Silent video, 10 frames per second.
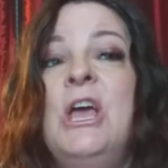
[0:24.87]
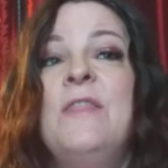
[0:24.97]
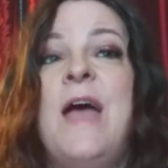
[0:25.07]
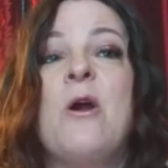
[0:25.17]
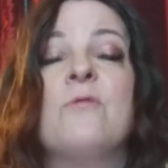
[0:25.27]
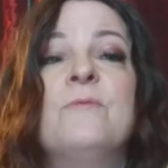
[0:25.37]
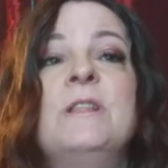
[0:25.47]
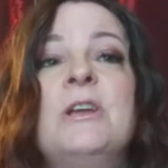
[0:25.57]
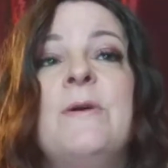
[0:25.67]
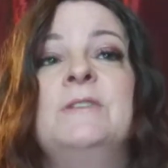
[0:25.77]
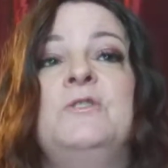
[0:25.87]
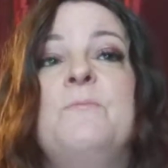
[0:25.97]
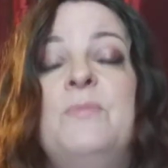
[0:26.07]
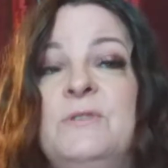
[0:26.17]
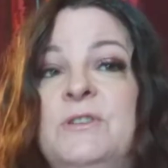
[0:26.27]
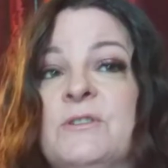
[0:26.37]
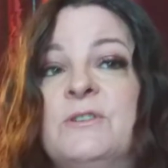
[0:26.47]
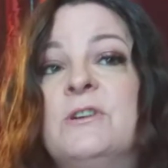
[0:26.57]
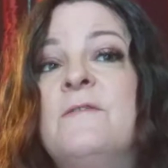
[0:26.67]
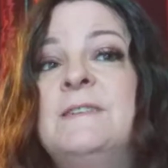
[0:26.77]
that are really going to boost your
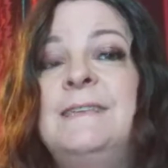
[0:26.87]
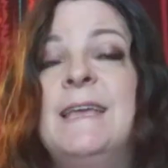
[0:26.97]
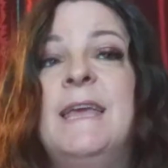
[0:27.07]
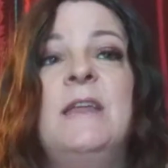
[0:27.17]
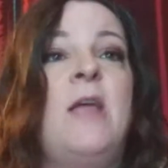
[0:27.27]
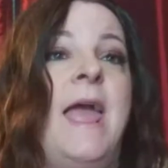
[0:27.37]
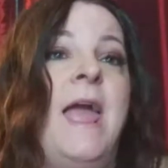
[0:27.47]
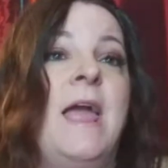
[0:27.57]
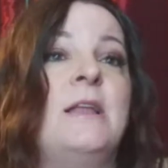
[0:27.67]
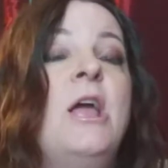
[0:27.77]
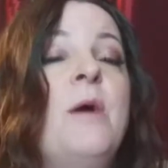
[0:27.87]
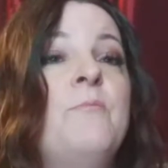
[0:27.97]
service ticket and